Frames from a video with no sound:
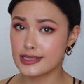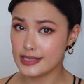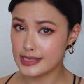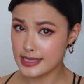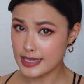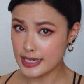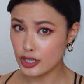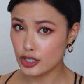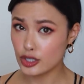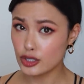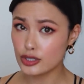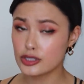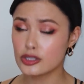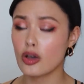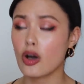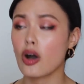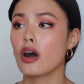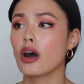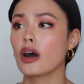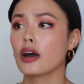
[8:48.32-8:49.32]
deals
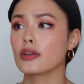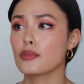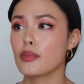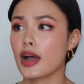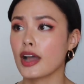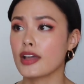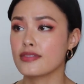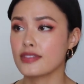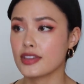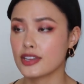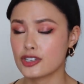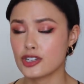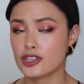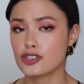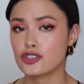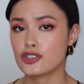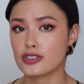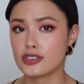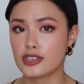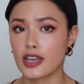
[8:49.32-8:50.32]
on my
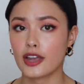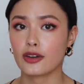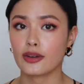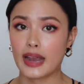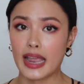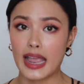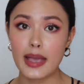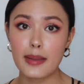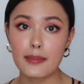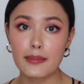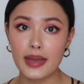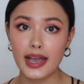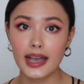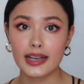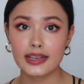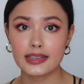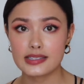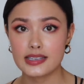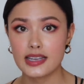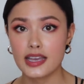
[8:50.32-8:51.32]
vintage designer
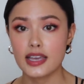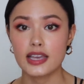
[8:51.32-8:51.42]
handbags.